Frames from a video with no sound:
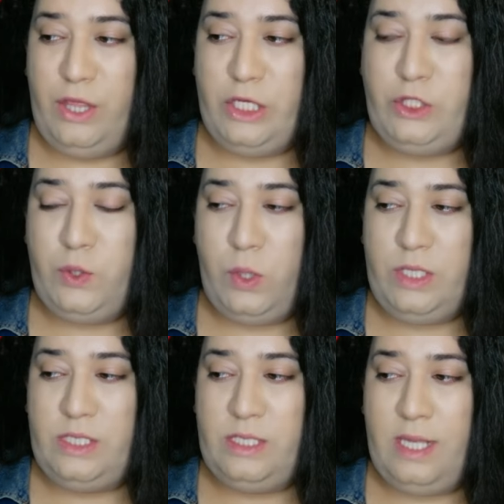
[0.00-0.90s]
The
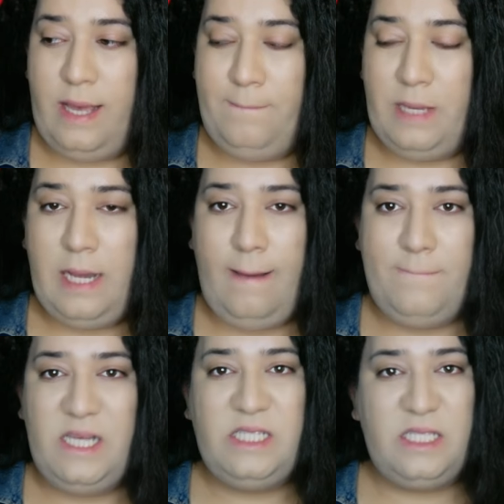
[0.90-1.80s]
chores
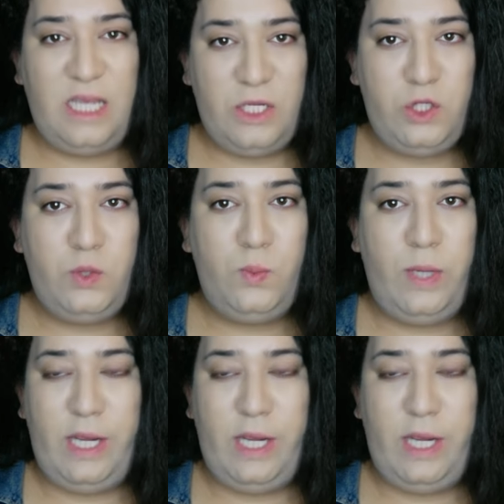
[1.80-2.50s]
become his sanctuary.